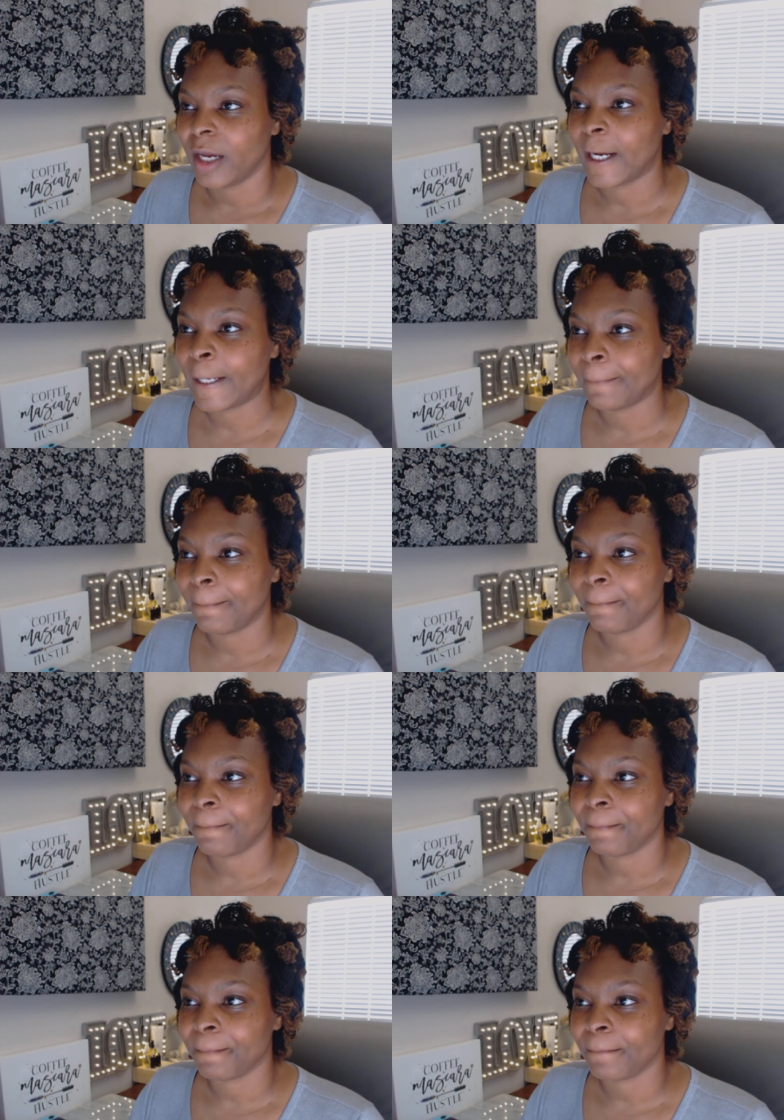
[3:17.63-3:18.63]
um,
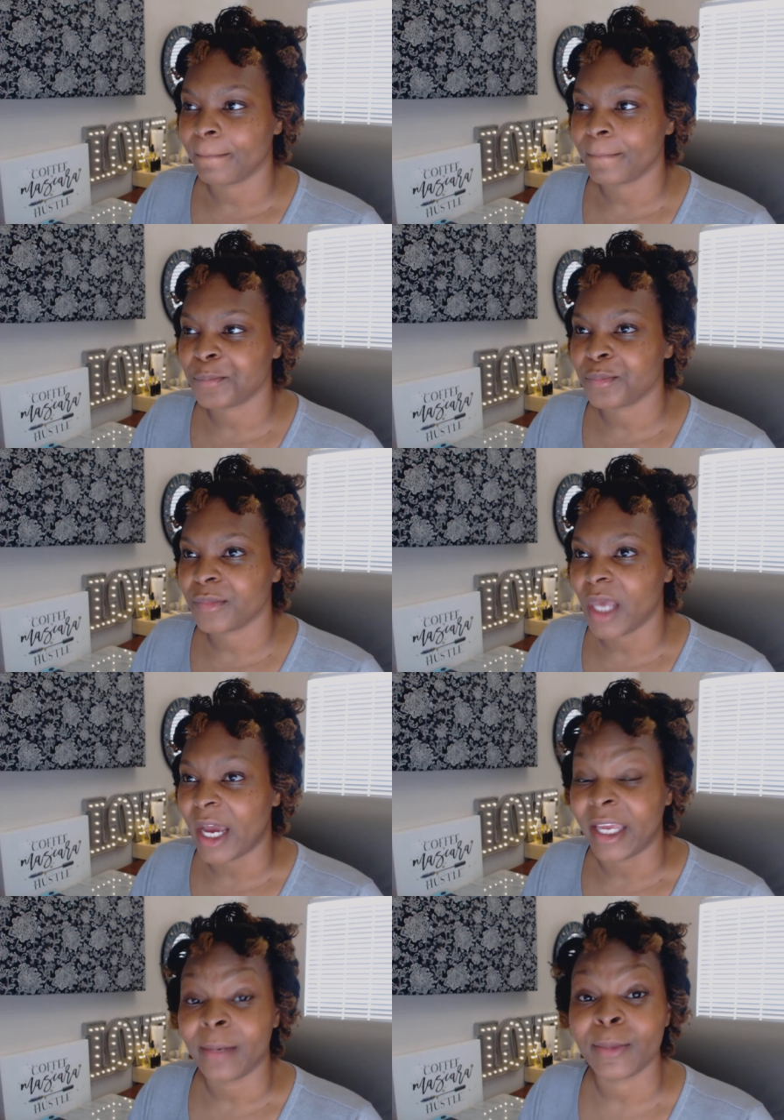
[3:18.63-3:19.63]

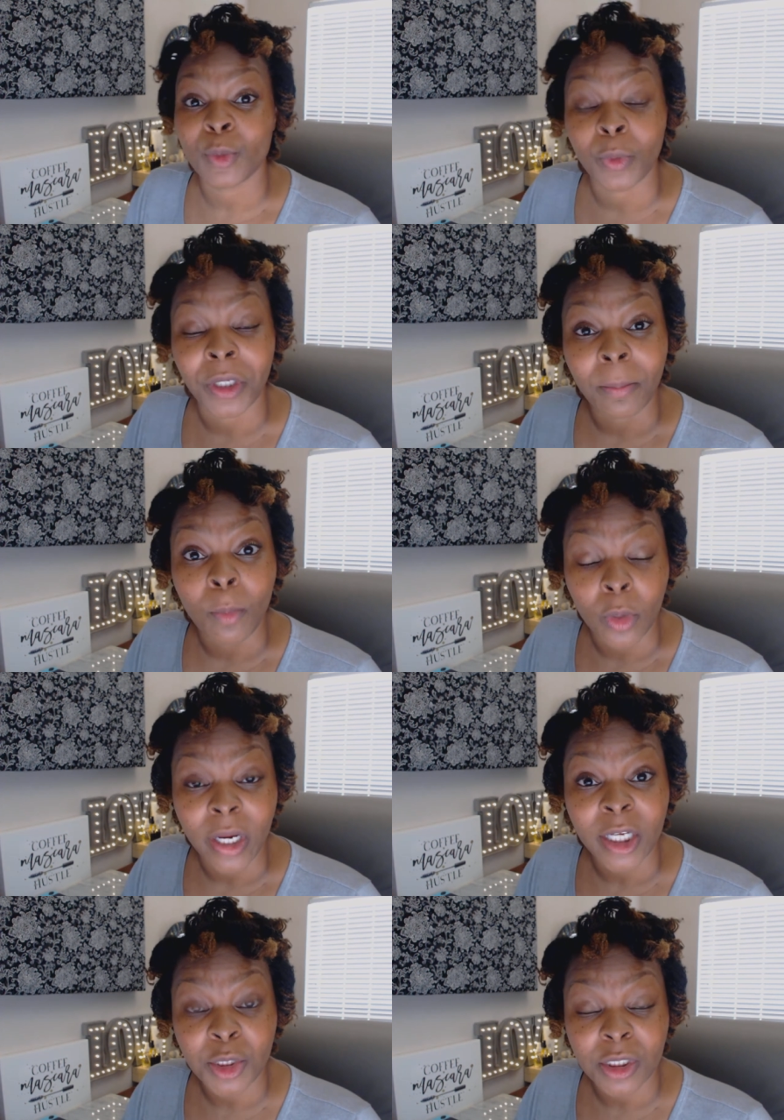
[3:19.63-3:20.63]
I am doing more
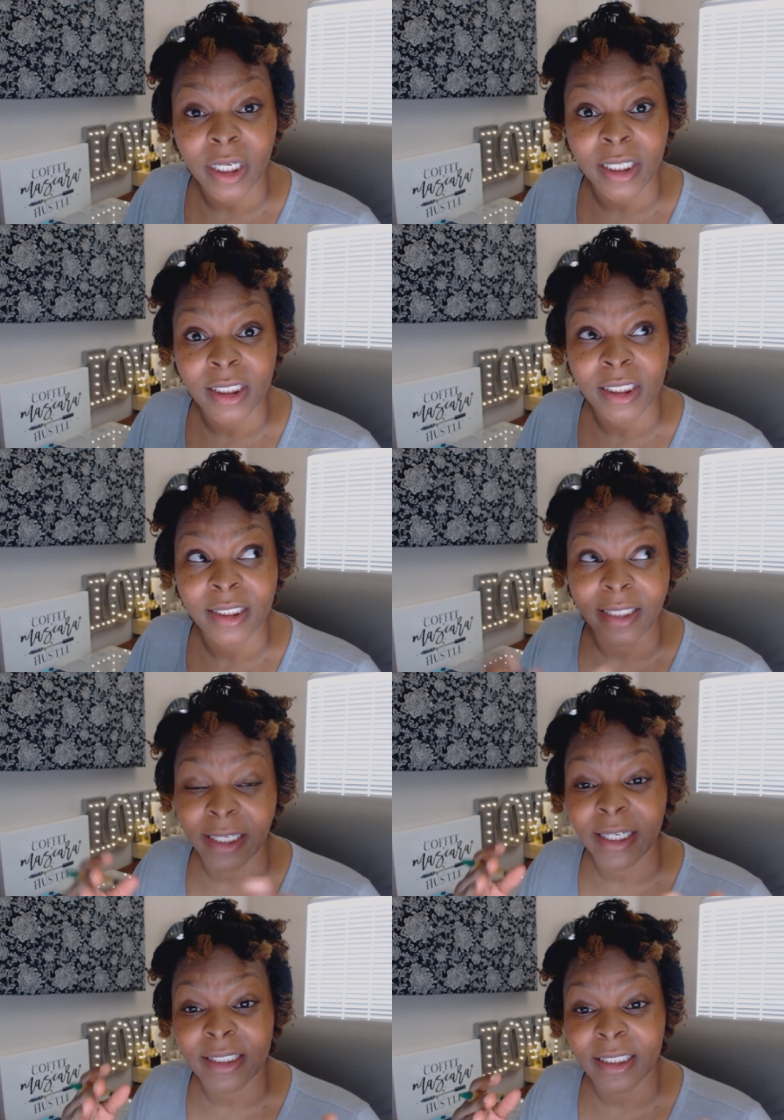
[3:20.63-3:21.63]
exercises
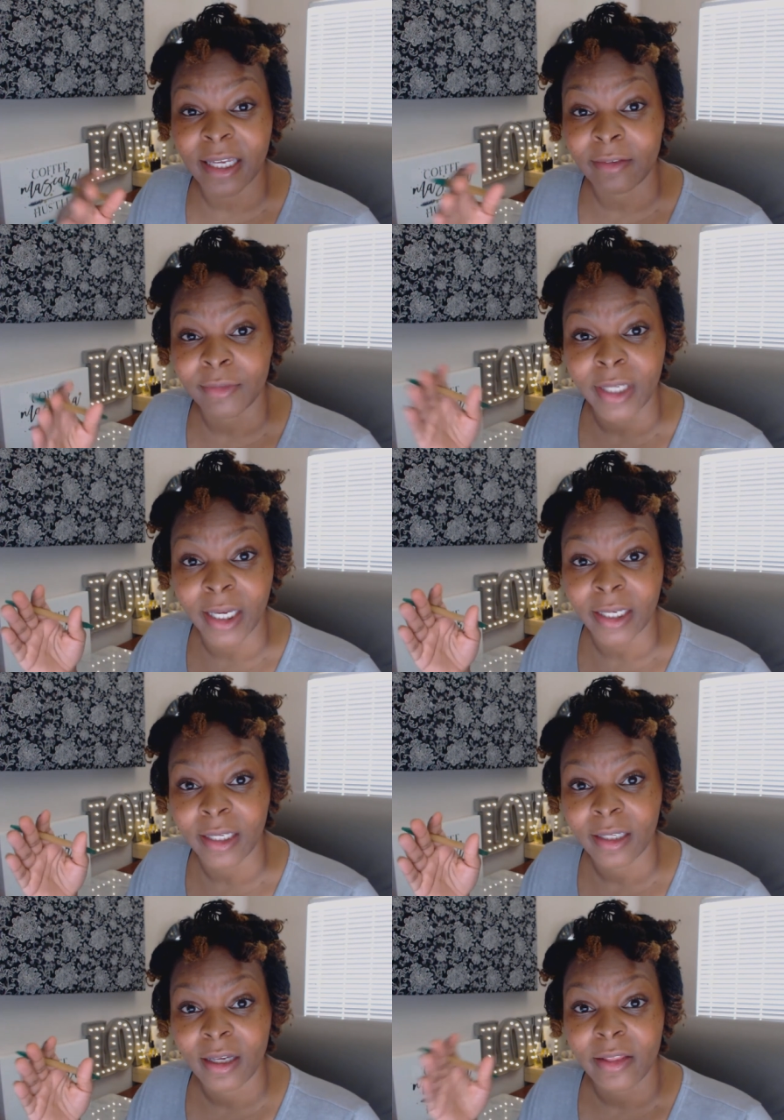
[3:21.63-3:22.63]
I guess in every
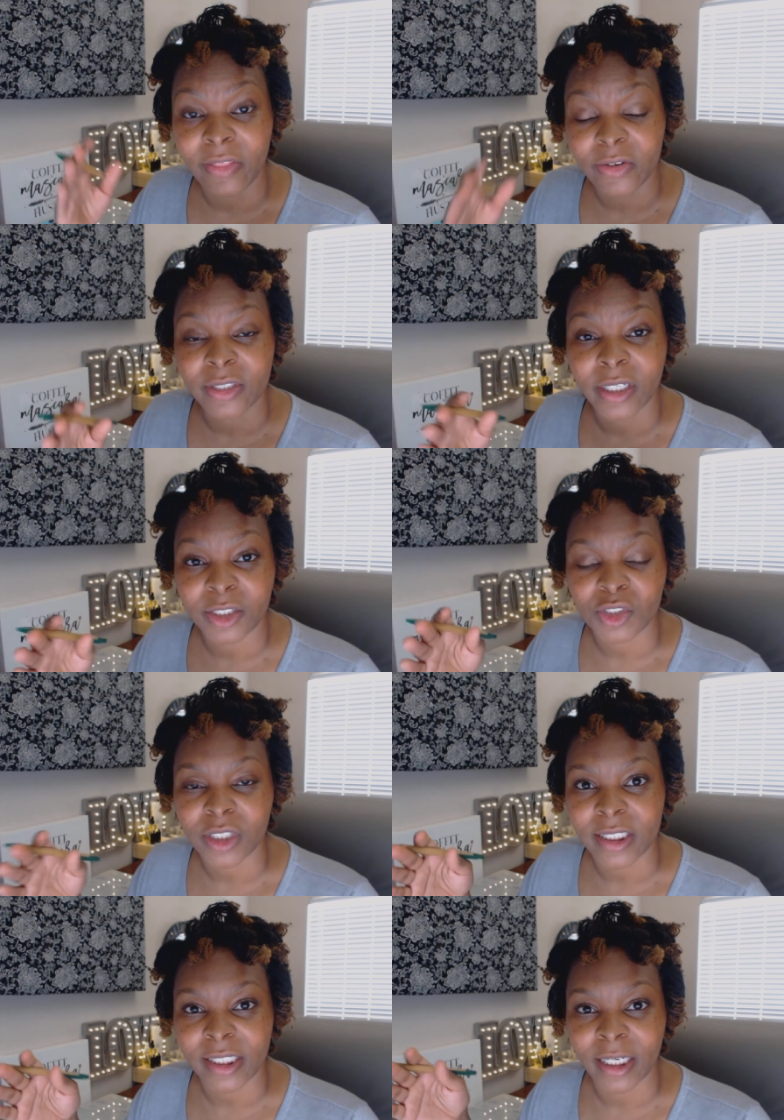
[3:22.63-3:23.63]
day there's an
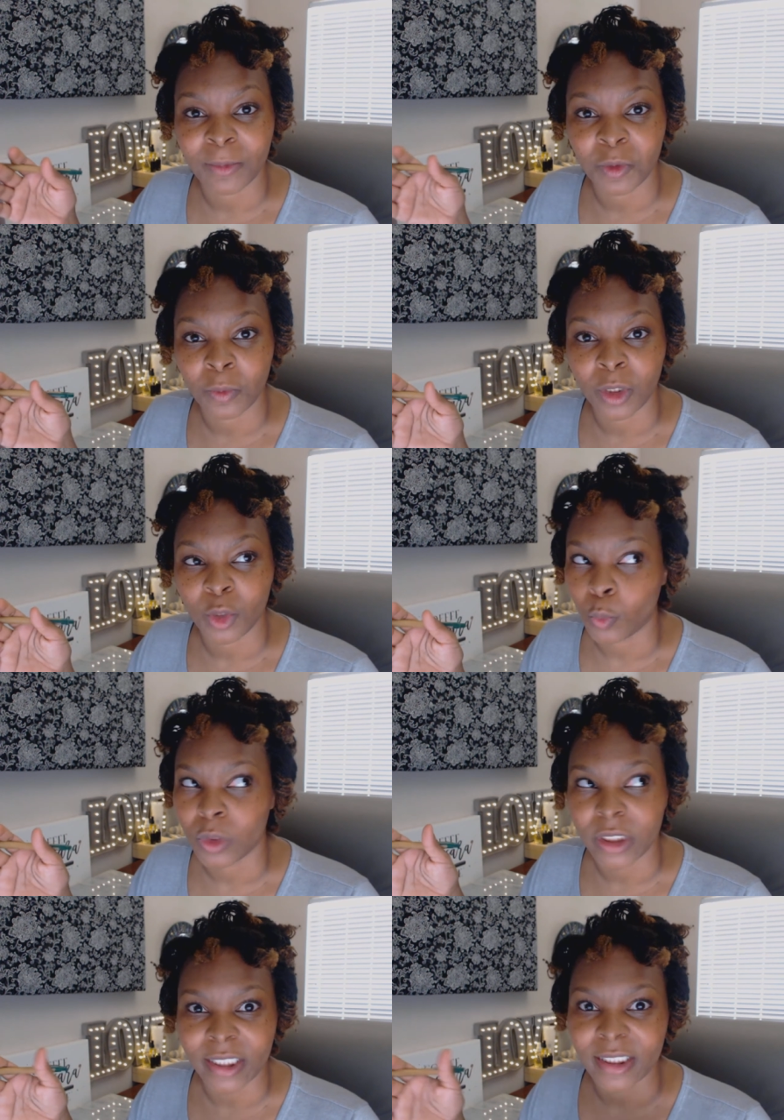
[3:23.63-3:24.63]
exercise that I'm doing
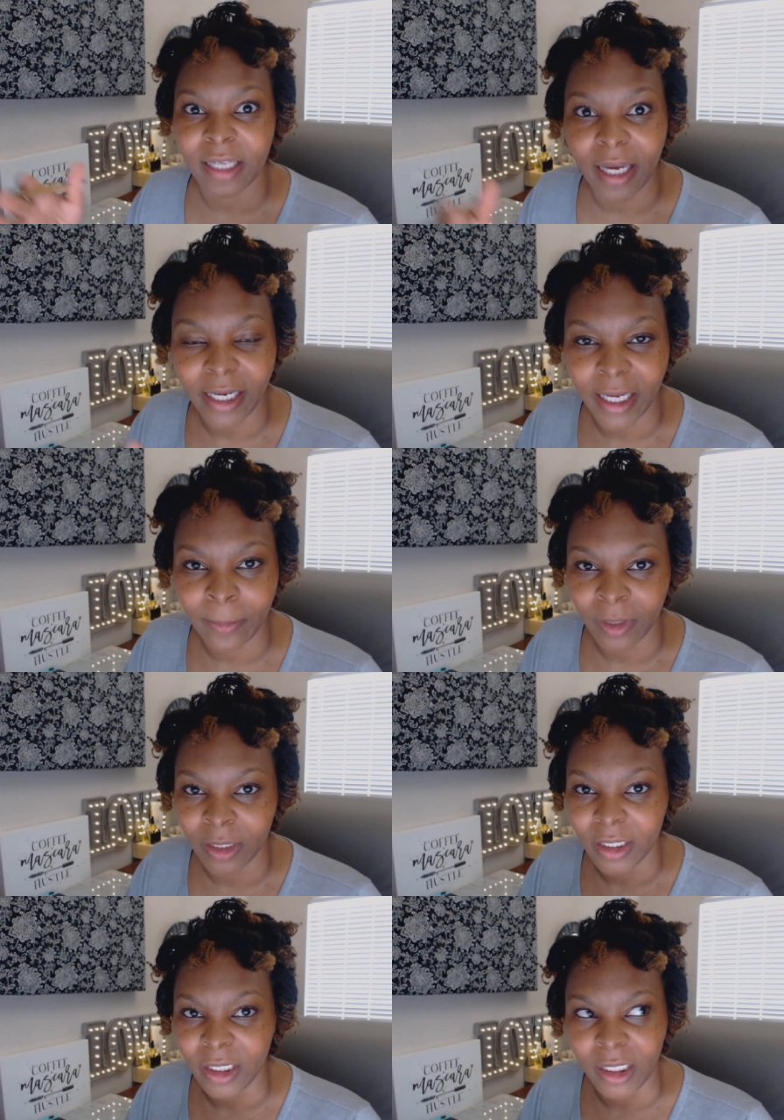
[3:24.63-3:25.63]
which has not
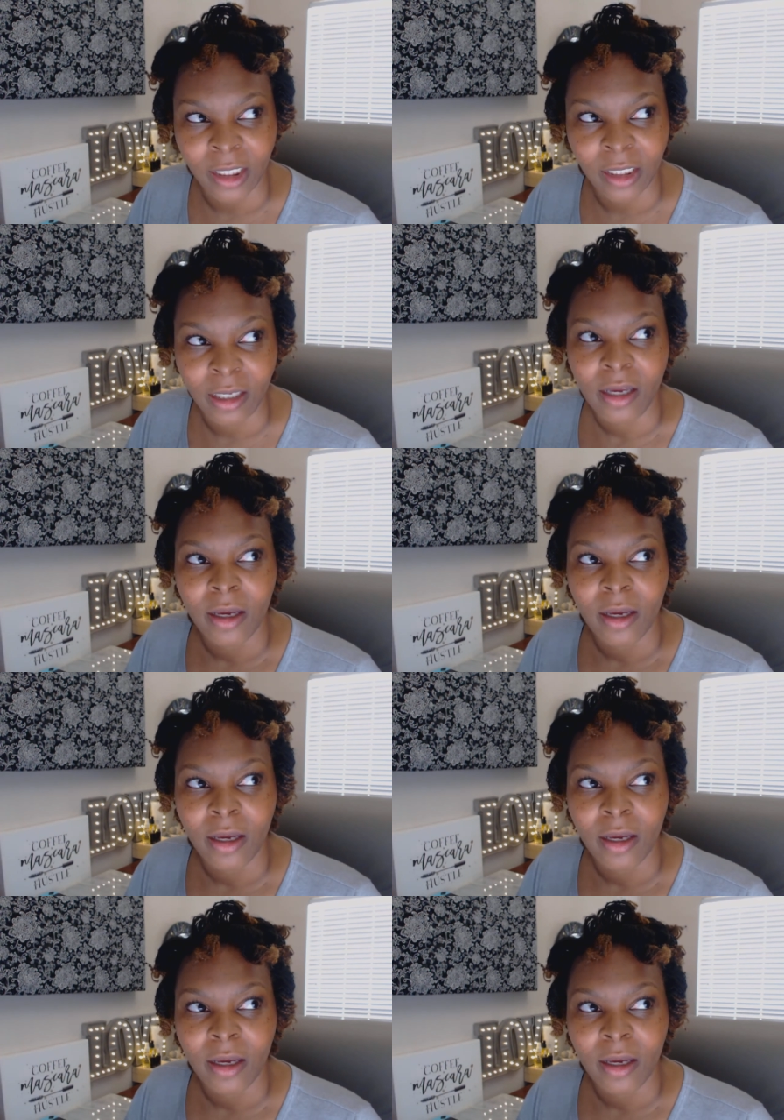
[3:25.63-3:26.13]
happened in